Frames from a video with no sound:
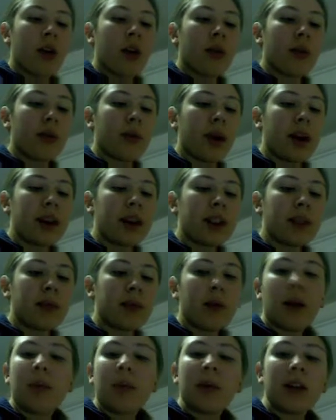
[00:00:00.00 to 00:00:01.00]
Rising
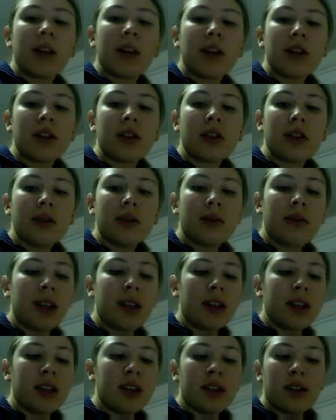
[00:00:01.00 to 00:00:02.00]
population
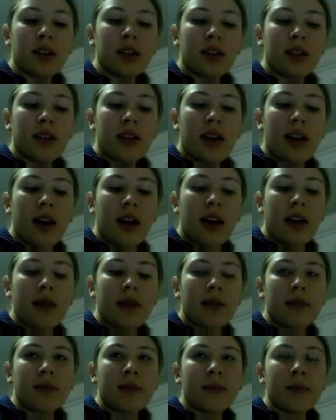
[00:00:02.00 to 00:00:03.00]
means that
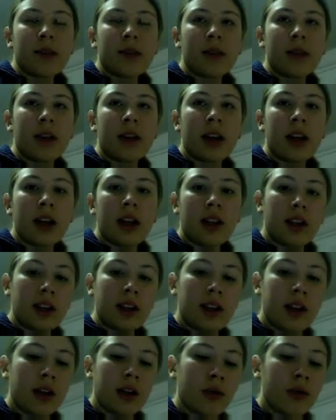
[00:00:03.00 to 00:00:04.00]
likely
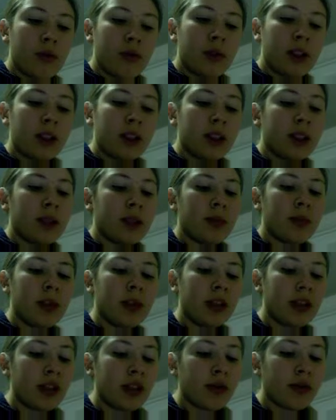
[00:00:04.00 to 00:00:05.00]
there will be a
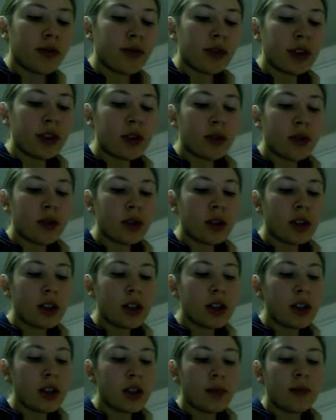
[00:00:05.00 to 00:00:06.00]
depletion of
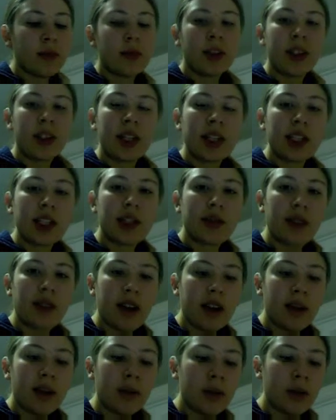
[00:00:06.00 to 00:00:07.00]
resources,
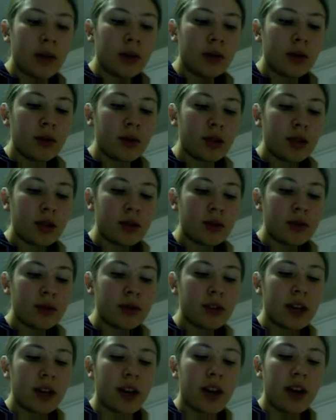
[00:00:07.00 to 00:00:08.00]
intensified pollution,
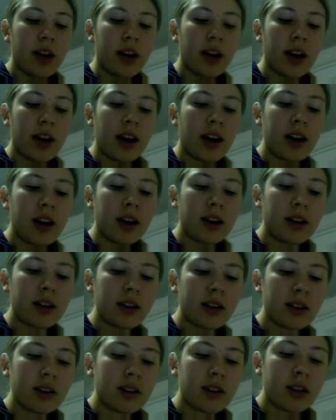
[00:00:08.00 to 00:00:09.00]

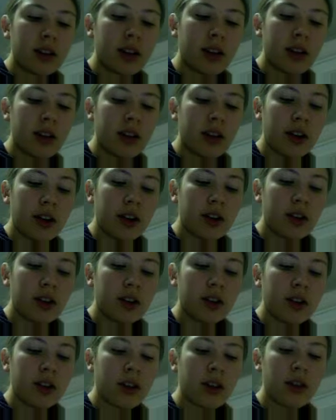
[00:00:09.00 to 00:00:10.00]
and
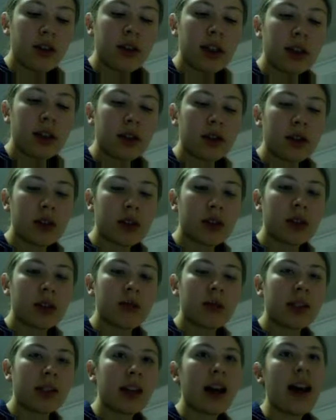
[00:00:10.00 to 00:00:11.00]
degradation of
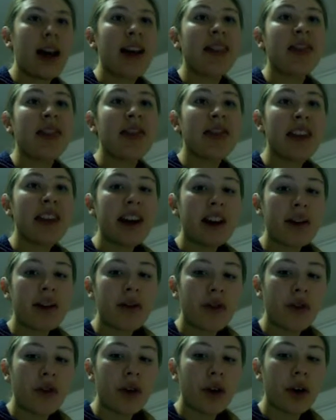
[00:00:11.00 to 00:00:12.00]
ecosystems, and
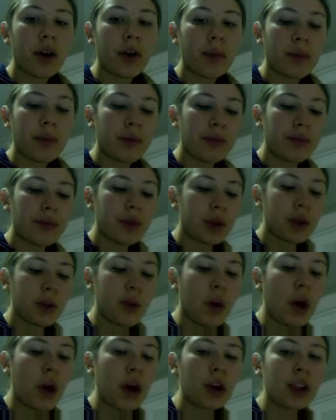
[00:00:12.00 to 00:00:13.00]
therefore
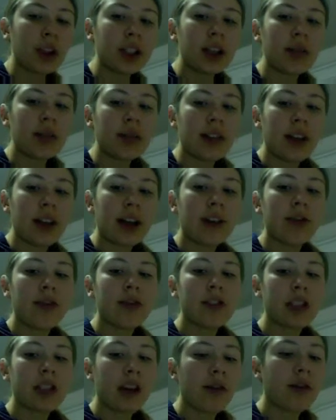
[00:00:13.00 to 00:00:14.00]
quality of life
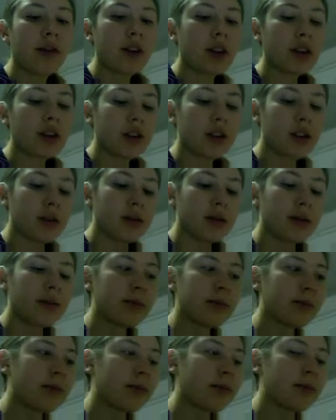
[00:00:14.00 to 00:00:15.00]
suffers.
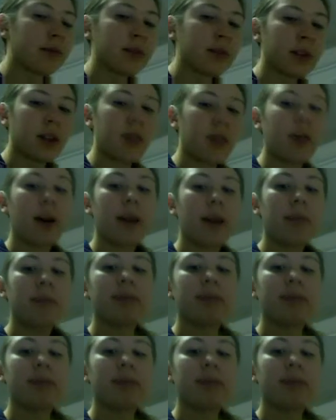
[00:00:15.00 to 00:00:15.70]
Okay,